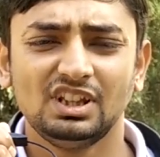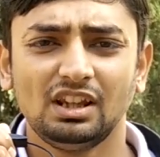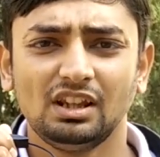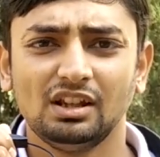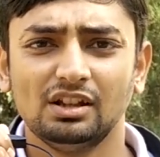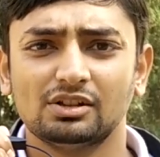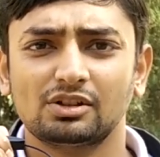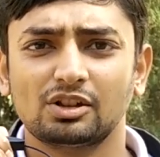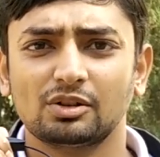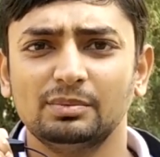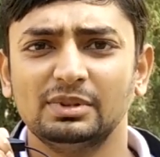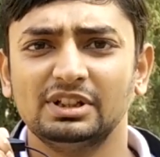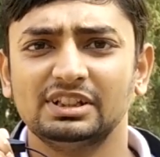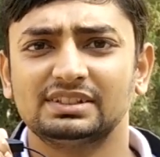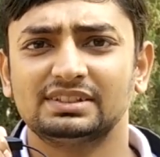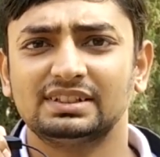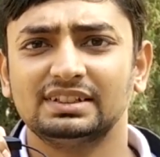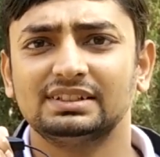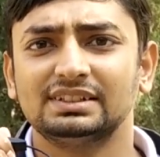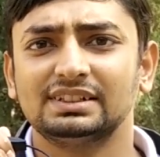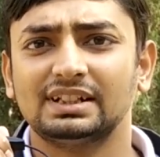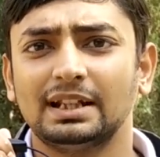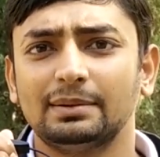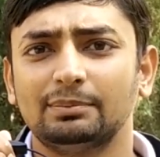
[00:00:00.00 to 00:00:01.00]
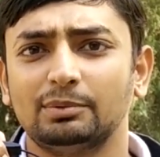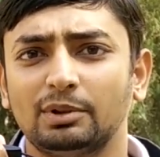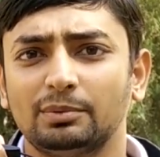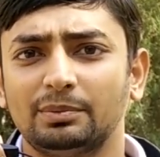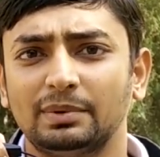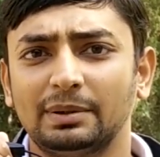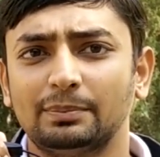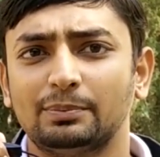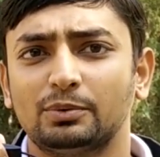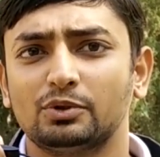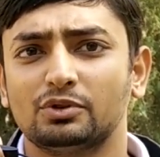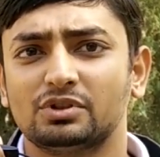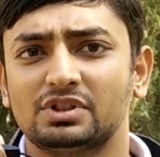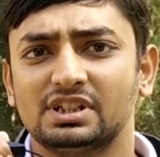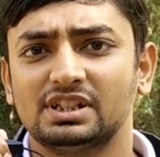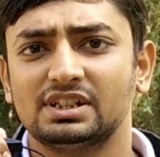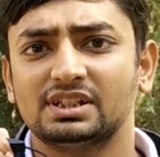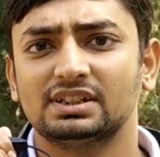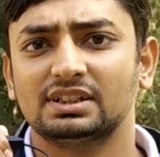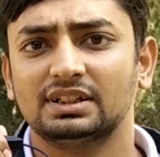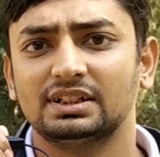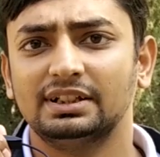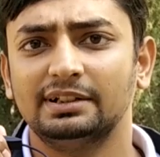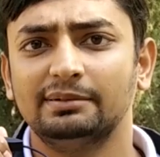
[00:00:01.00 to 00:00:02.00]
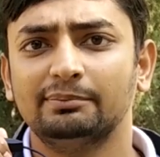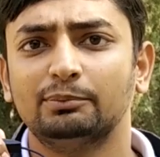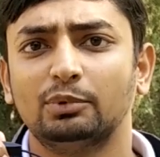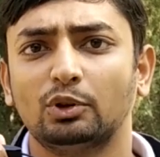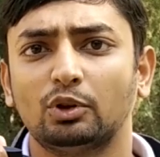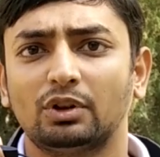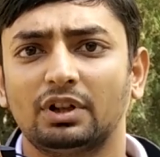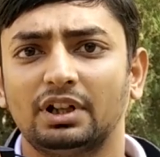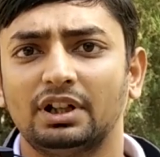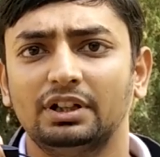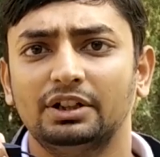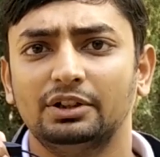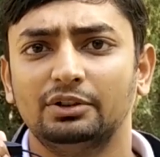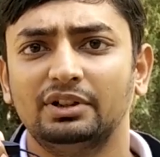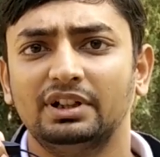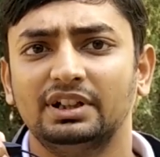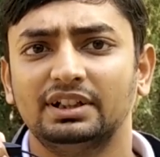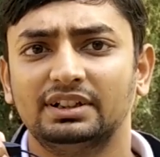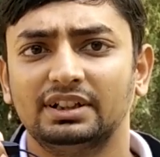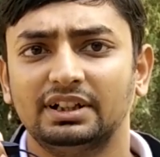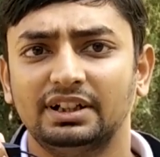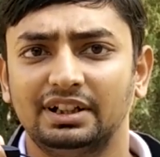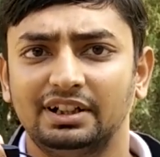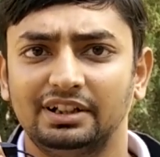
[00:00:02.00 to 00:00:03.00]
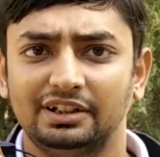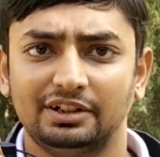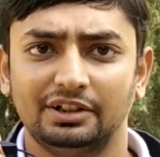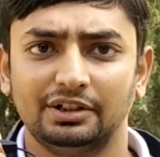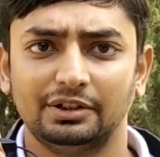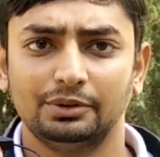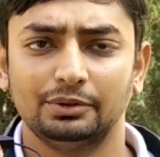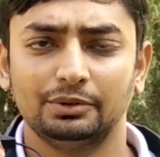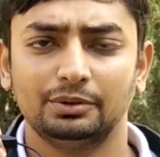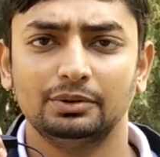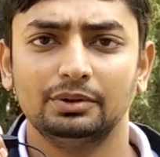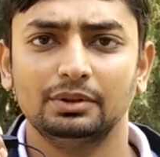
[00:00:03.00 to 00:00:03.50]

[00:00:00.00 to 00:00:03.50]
So means this type of approach is important during the interview.